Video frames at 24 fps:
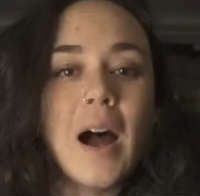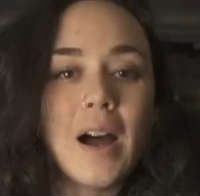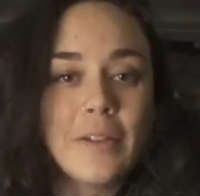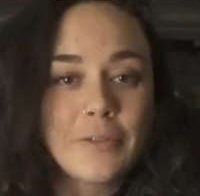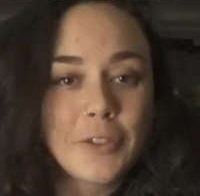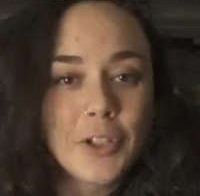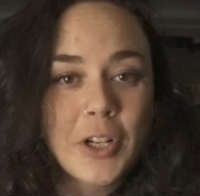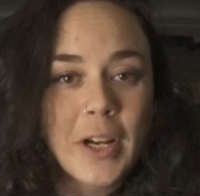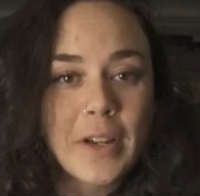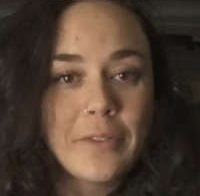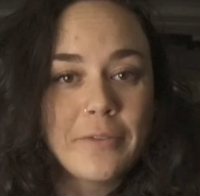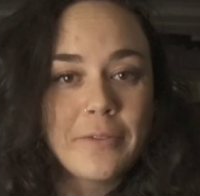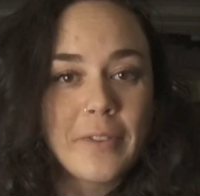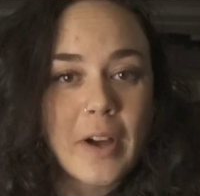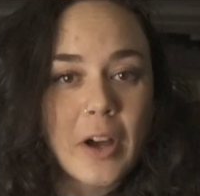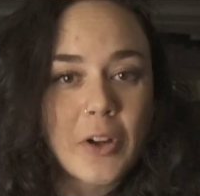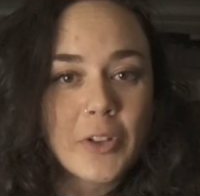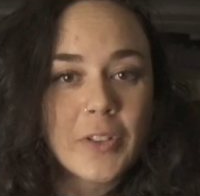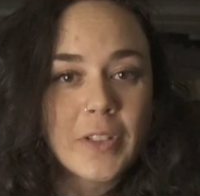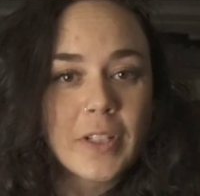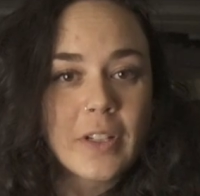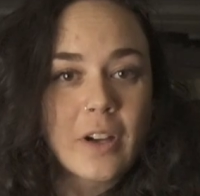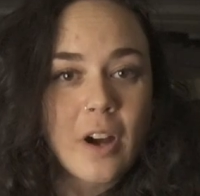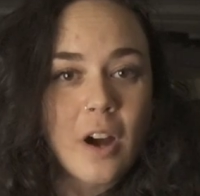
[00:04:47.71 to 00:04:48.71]
After I
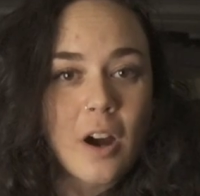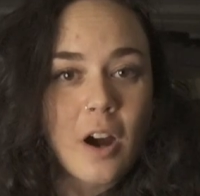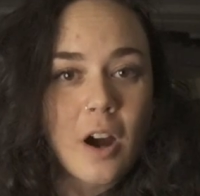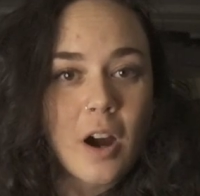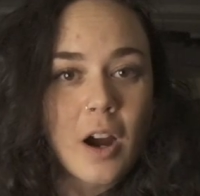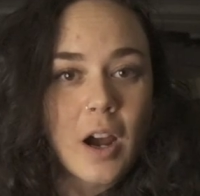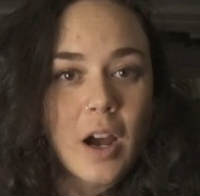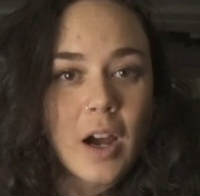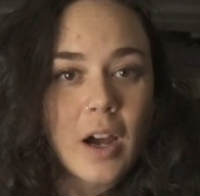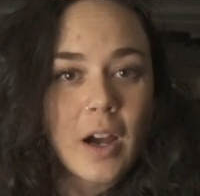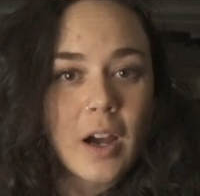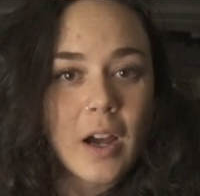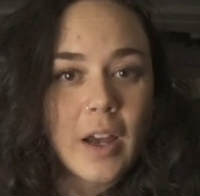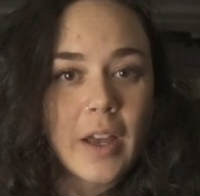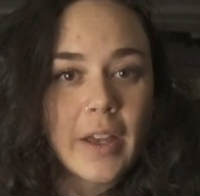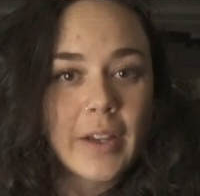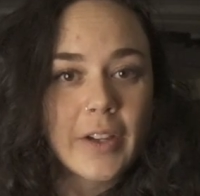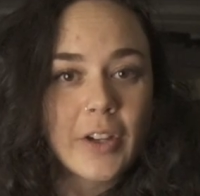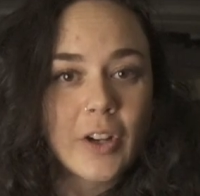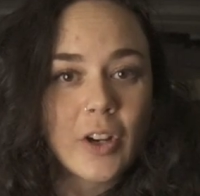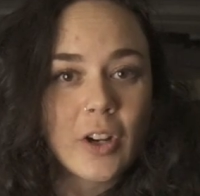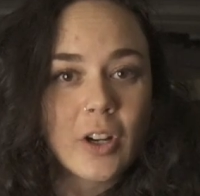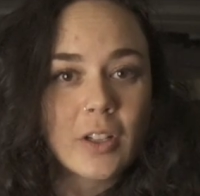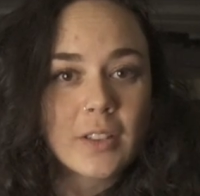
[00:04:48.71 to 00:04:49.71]
found the car, I
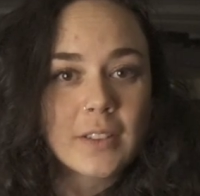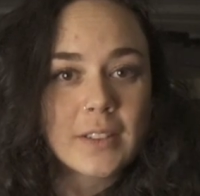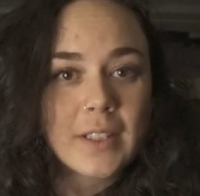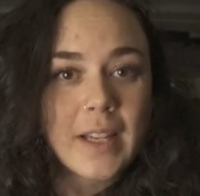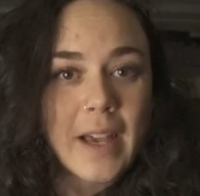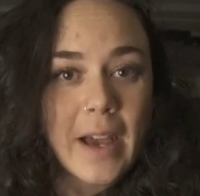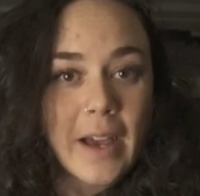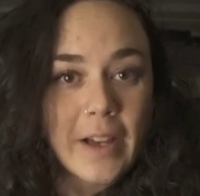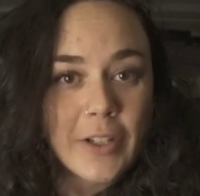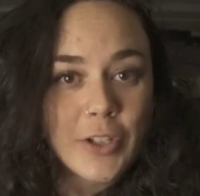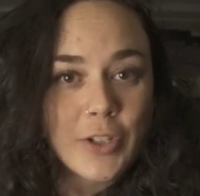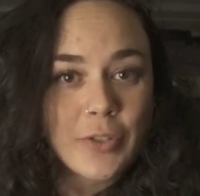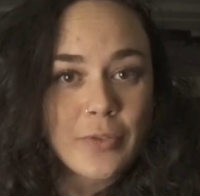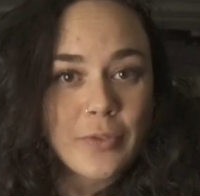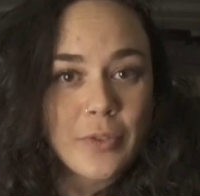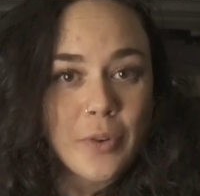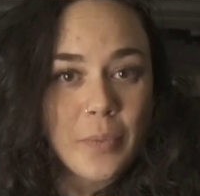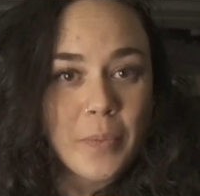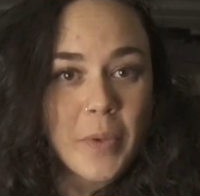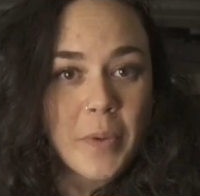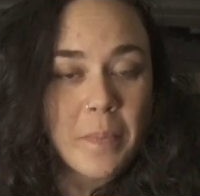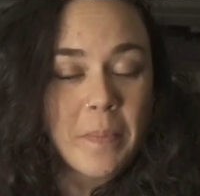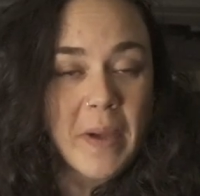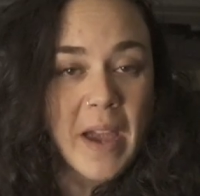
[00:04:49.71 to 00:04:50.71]
got cash
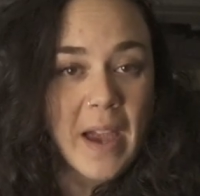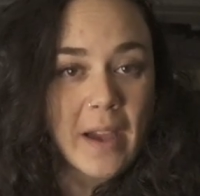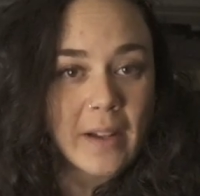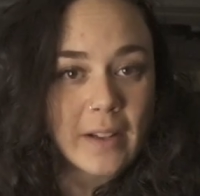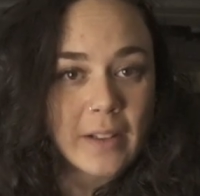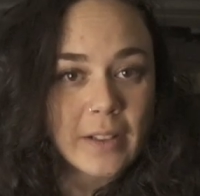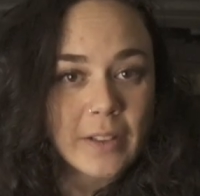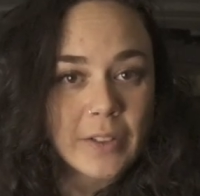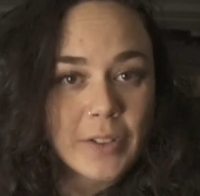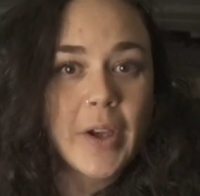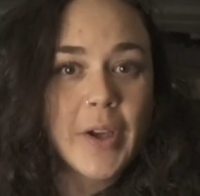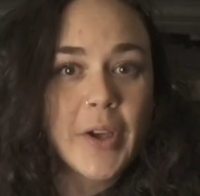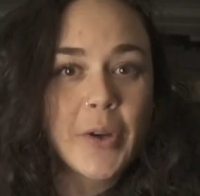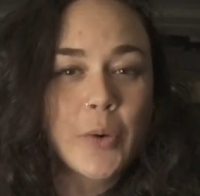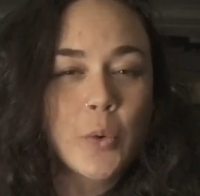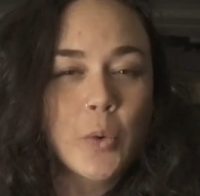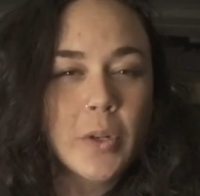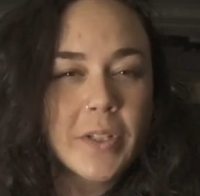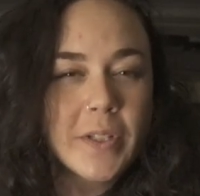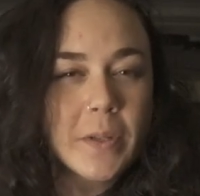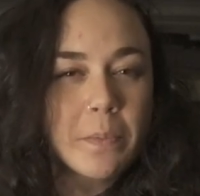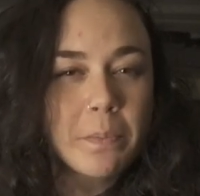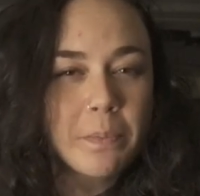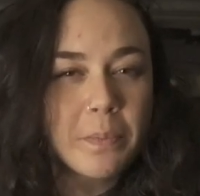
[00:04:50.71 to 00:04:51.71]
from a bank. It
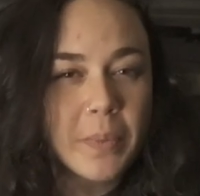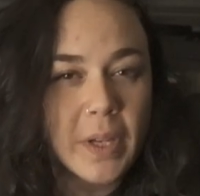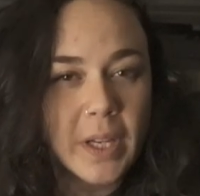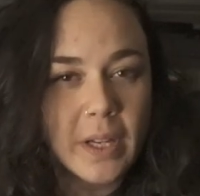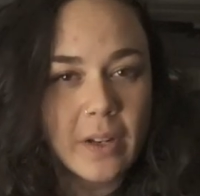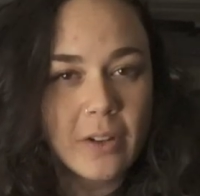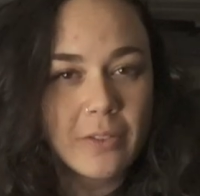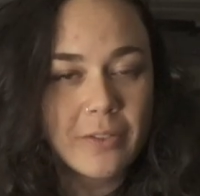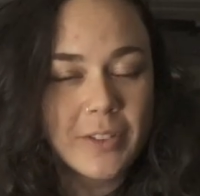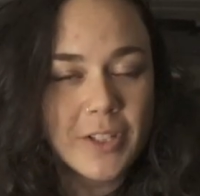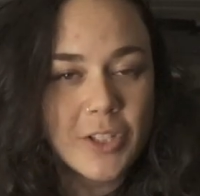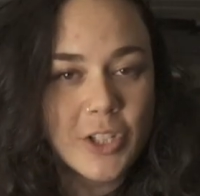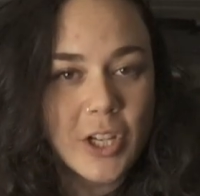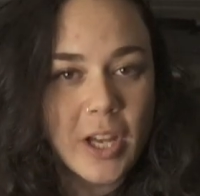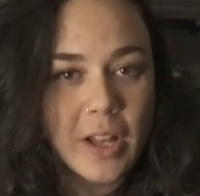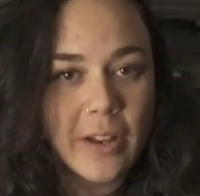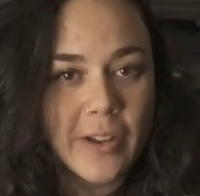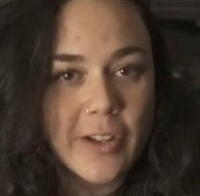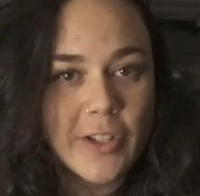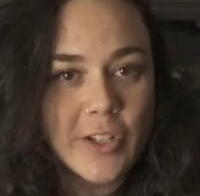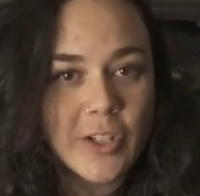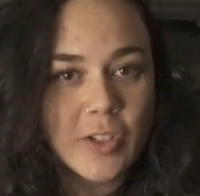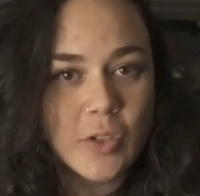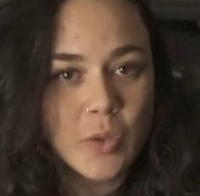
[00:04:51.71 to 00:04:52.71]
was a bit of a
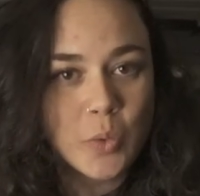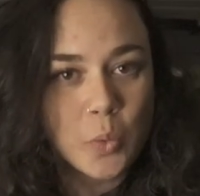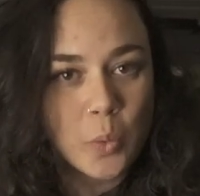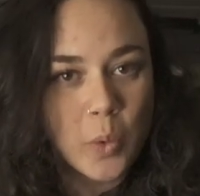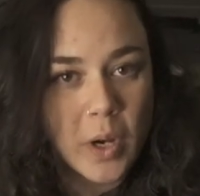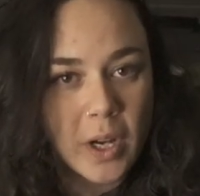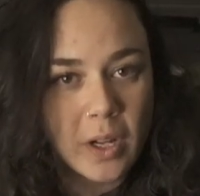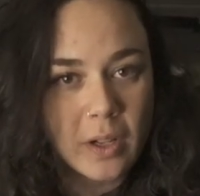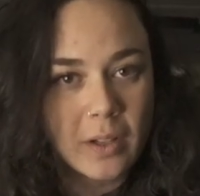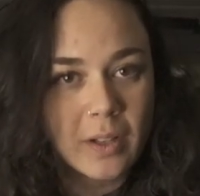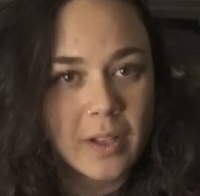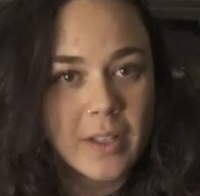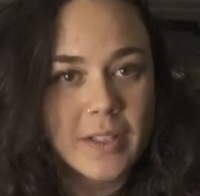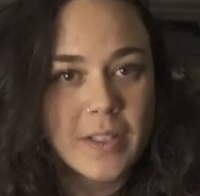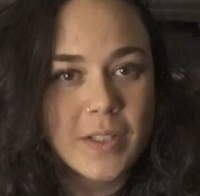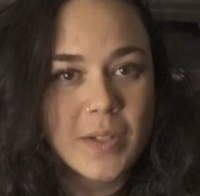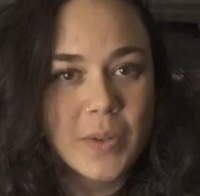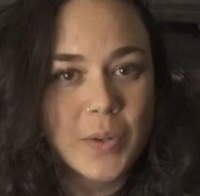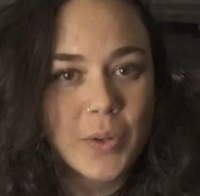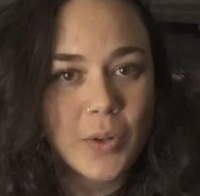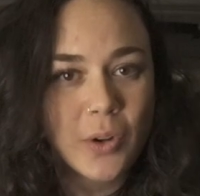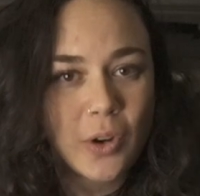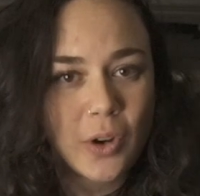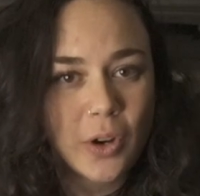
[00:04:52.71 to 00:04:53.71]
challenge as well, as
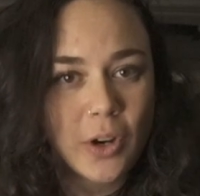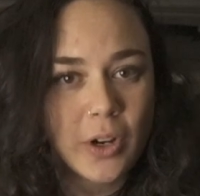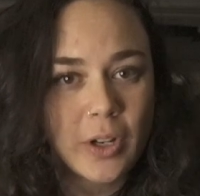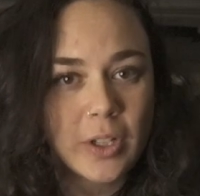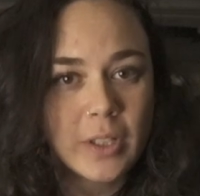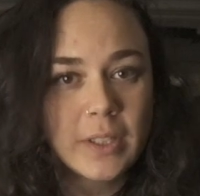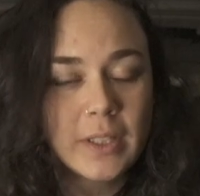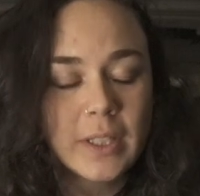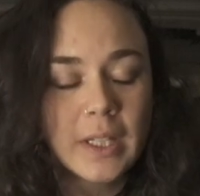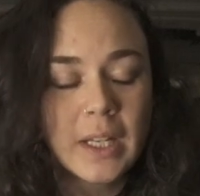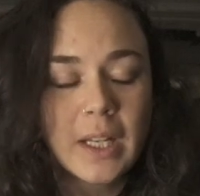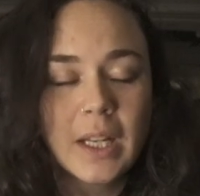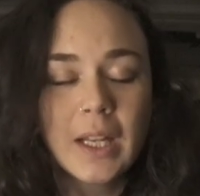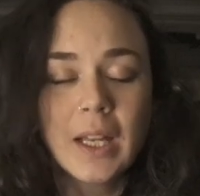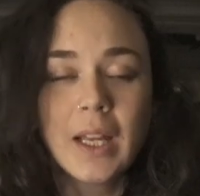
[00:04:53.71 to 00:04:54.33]
you heard.